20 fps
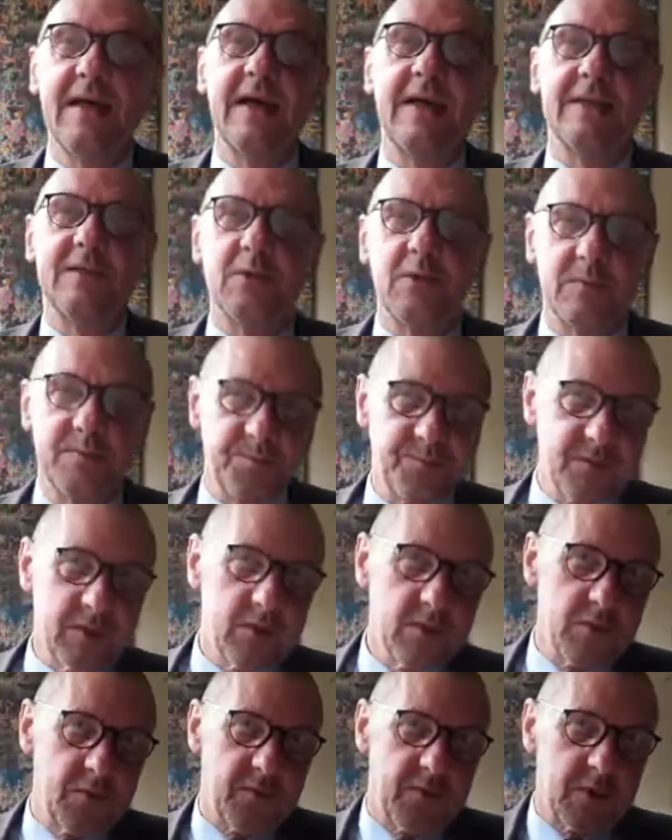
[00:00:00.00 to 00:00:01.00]
And so you,
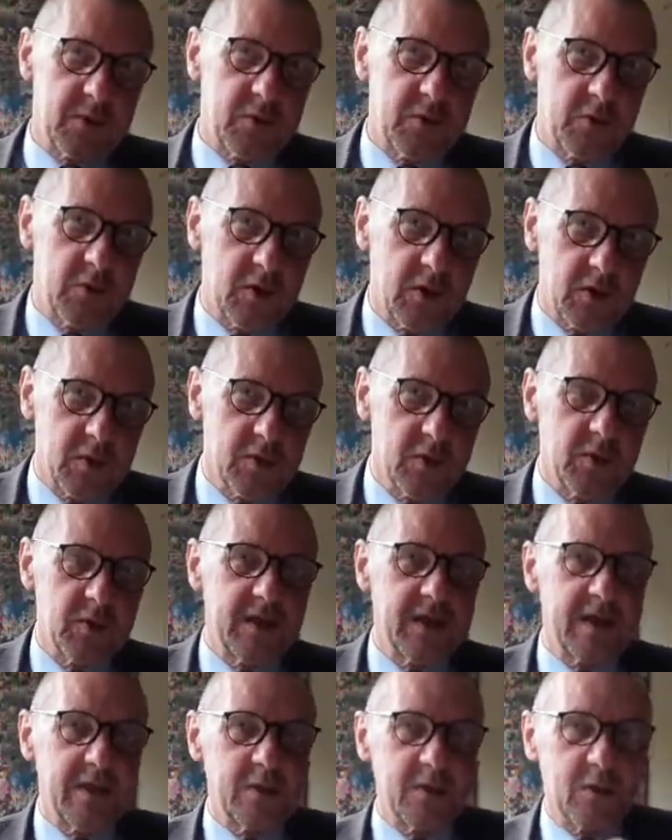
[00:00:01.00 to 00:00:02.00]
you, first you turn to the
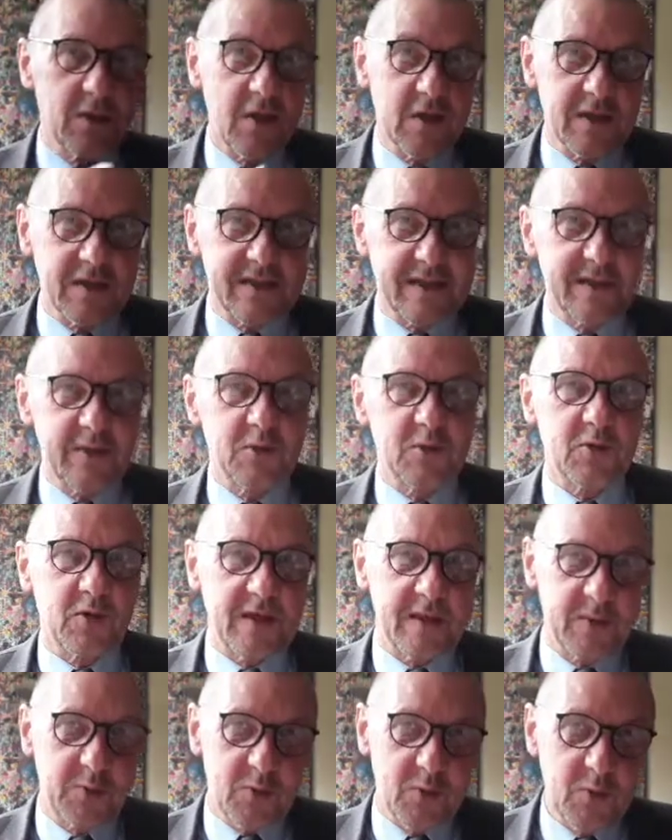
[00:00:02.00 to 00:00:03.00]
little girls and you
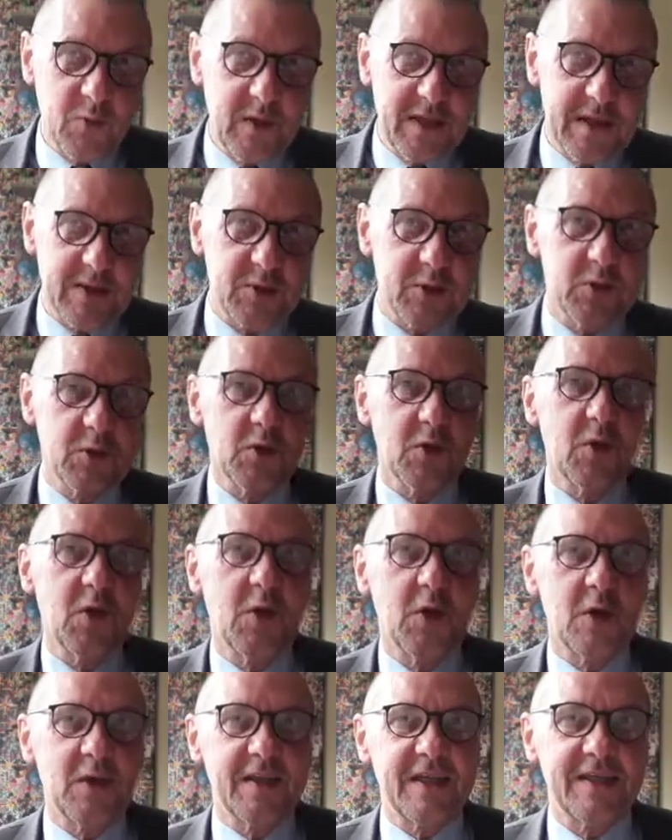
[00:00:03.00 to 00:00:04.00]
try to reassure
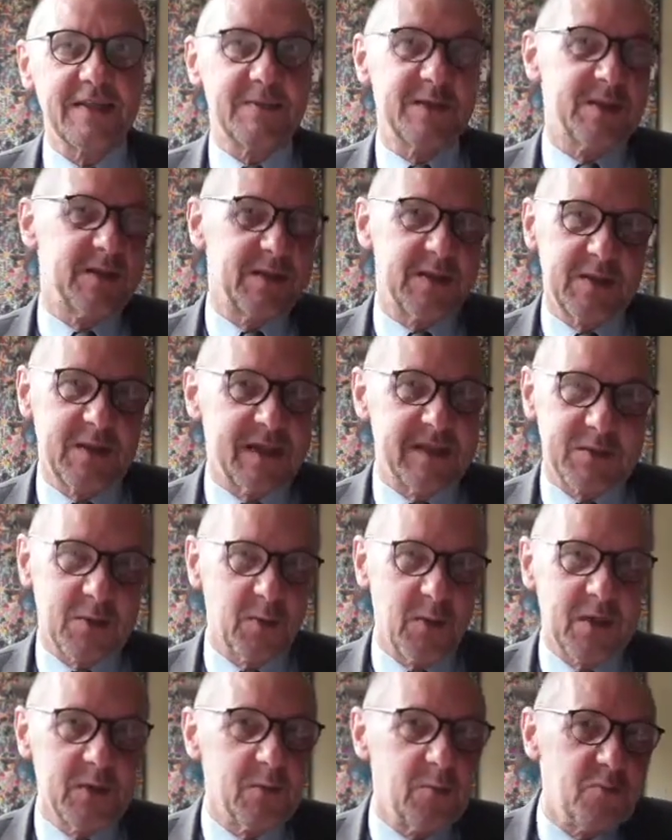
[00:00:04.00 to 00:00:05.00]
her that she, she doesn't
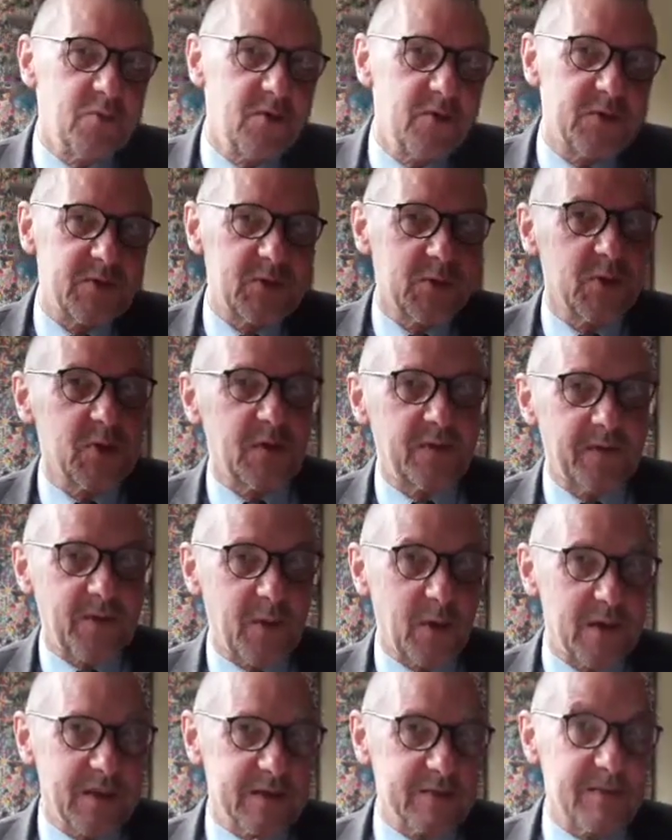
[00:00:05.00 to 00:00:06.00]
want to move through the
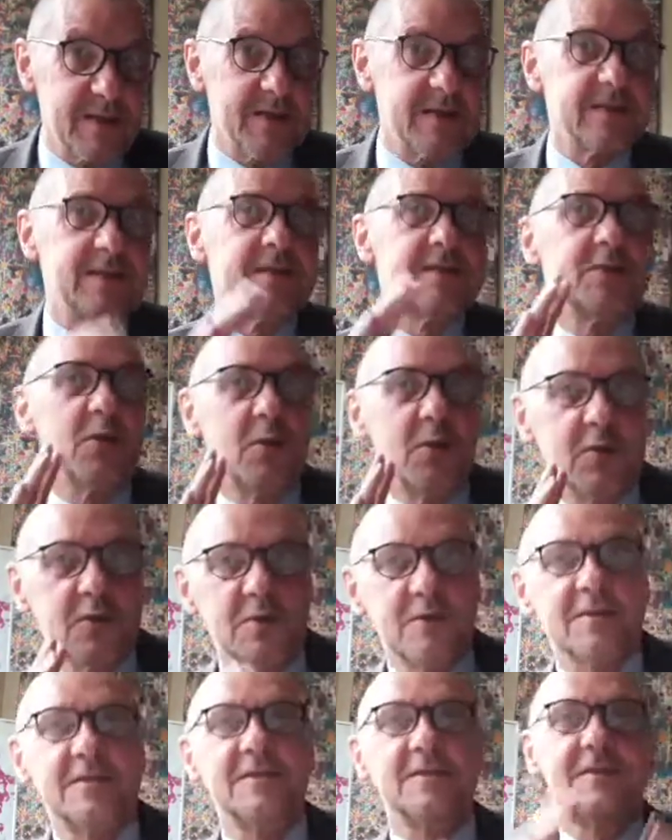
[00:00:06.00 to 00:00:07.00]
forest because there's all
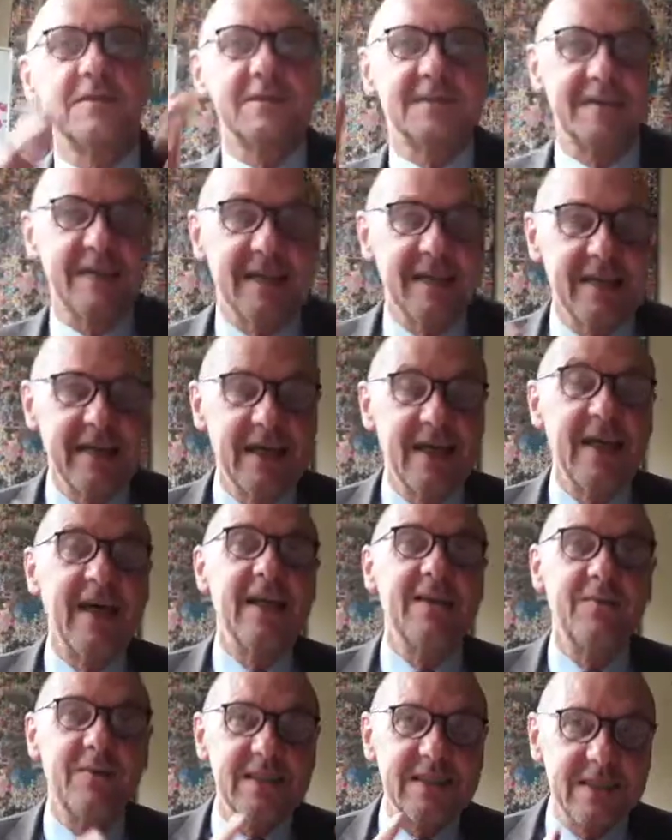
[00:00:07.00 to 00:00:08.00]
those, those uh,
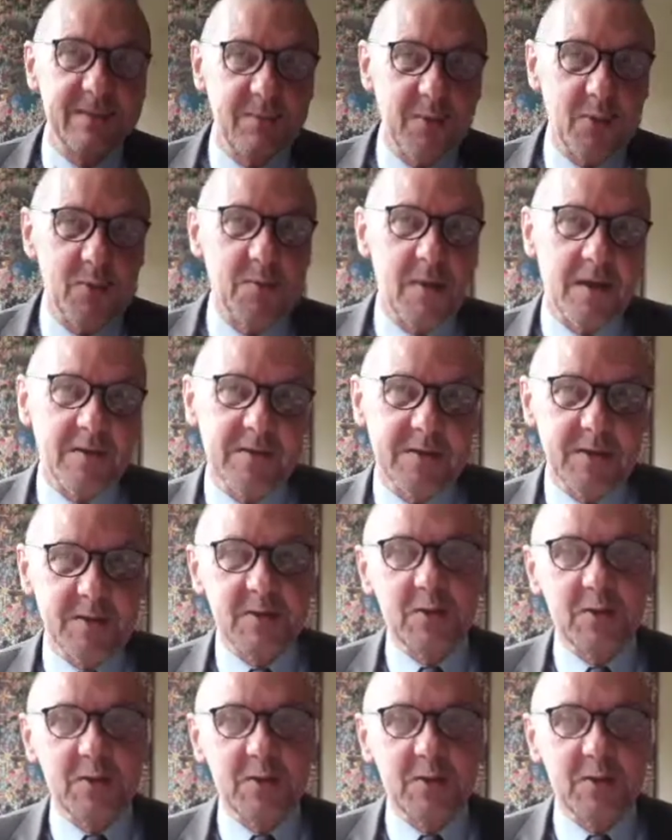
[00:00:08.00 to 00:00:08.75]
invisible monster.